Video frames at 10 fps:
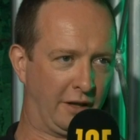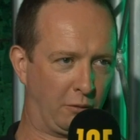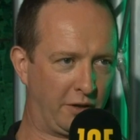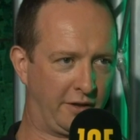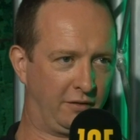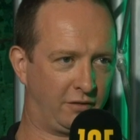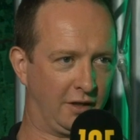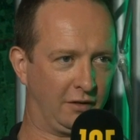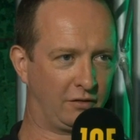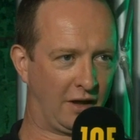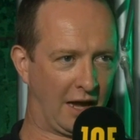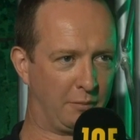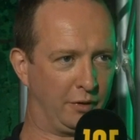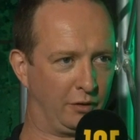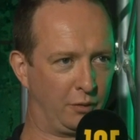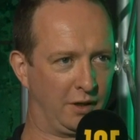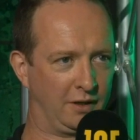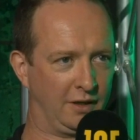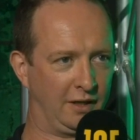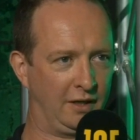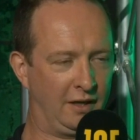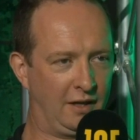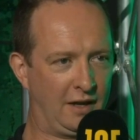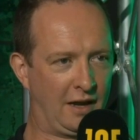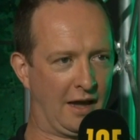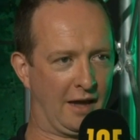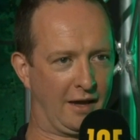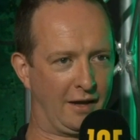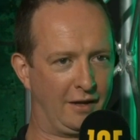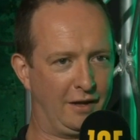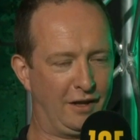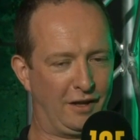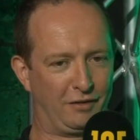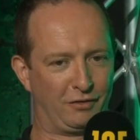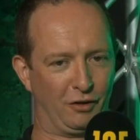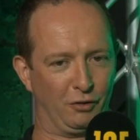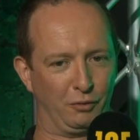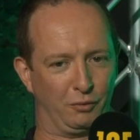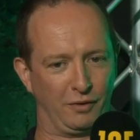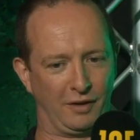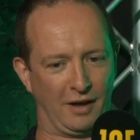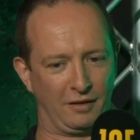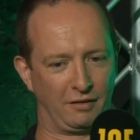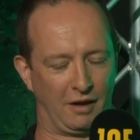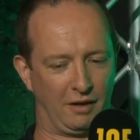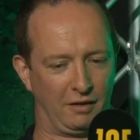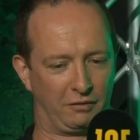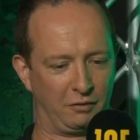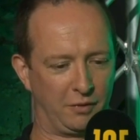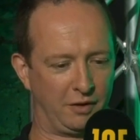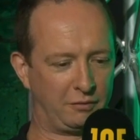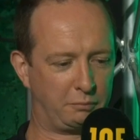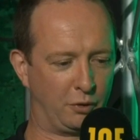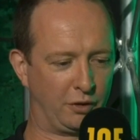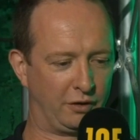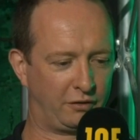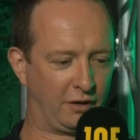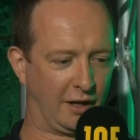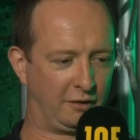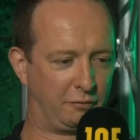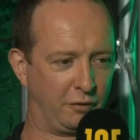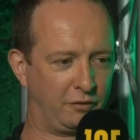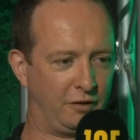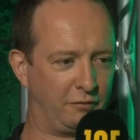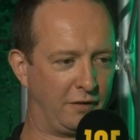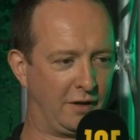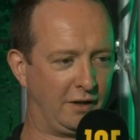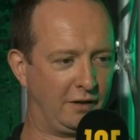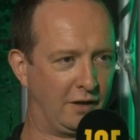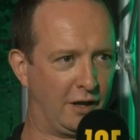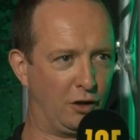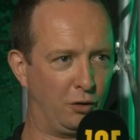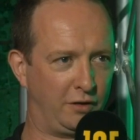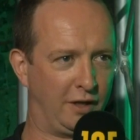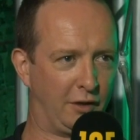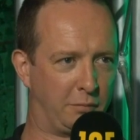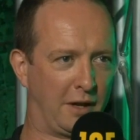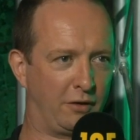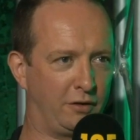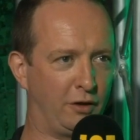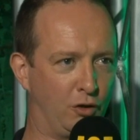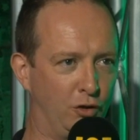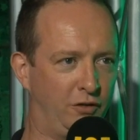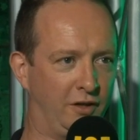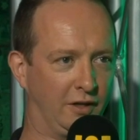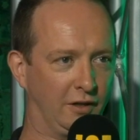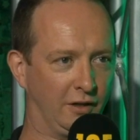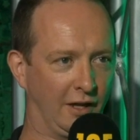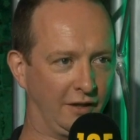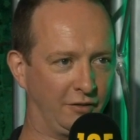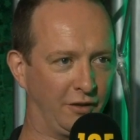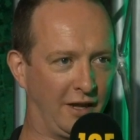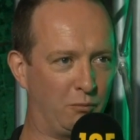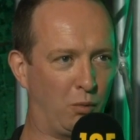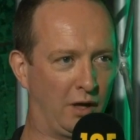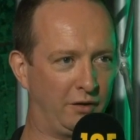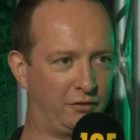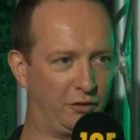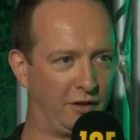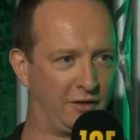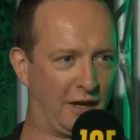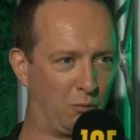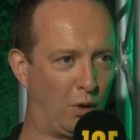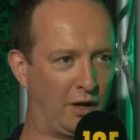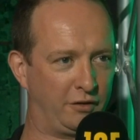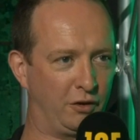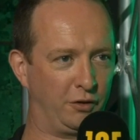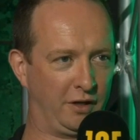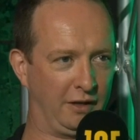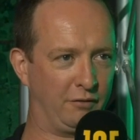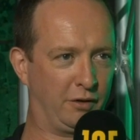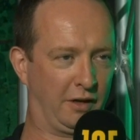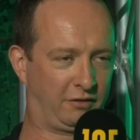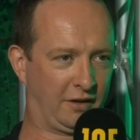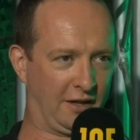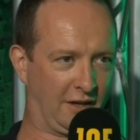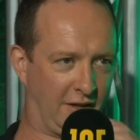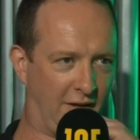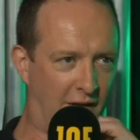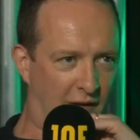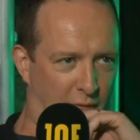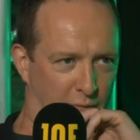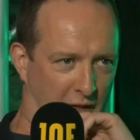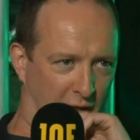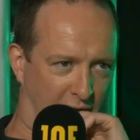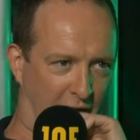They want these things to happen quickly. Yeah. Uh, so, as, uh, as somebody's put it, like for Sinn Fein, a no deal is better than a good deal. Like, do they want, do you think they want a no deal even though they say they, they,